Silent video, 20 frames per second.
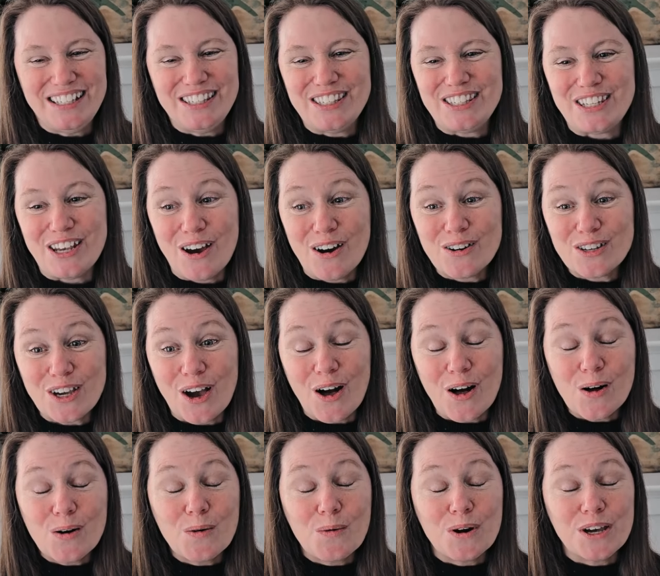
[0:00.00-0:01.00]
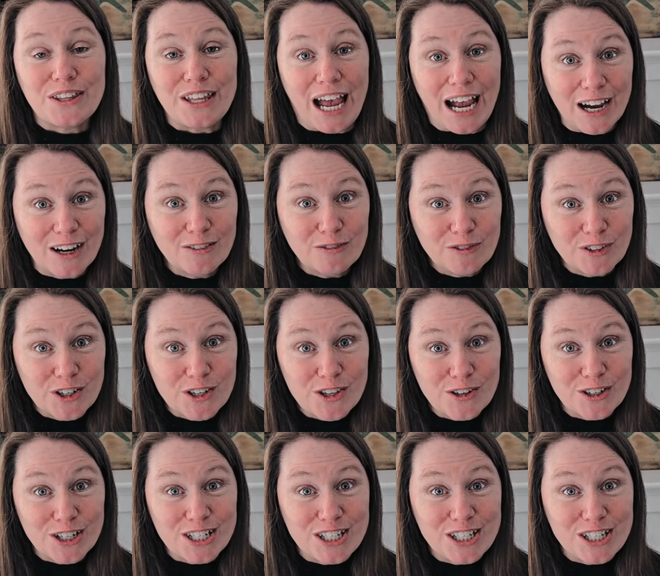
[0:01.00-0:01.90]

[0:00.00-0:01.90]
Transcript: So y'all, without further